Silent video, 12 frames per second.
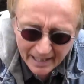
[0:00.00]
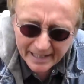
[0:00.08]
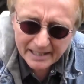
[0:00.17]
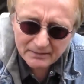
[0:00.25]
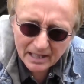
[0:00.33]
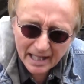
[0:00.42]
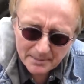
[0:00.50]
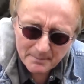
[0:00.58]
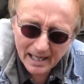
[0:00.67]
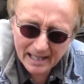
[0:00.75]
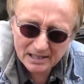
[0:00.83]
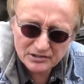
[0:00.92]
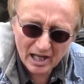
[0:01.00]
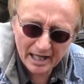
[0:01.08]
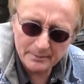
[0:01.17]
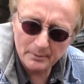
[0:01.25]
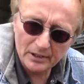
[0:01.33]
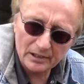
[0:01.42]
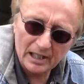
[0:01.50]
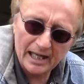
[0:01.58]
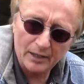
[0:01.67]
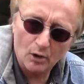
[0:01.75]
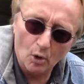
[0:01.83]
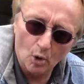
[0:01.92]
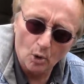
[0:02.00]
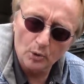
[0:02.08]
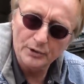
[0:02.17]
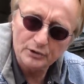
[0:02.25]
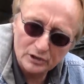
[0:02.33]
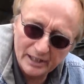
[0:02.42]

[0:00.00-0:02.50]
and they have a lot of mileage on them, or they're a lot old and